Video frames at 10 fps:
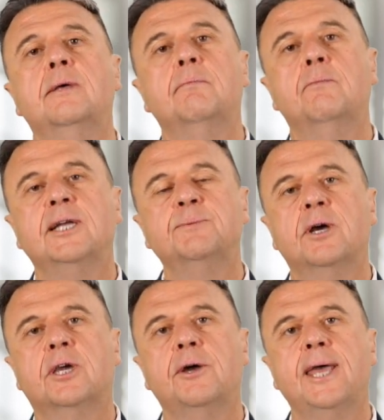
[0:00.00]
Rates
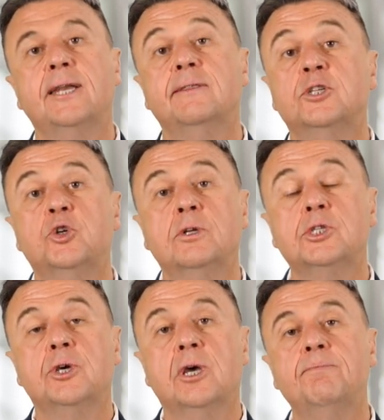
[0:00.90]
might go down in the short
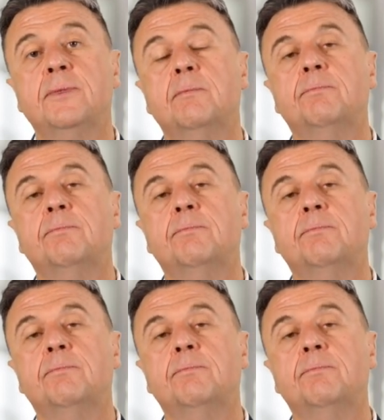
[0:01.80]
term,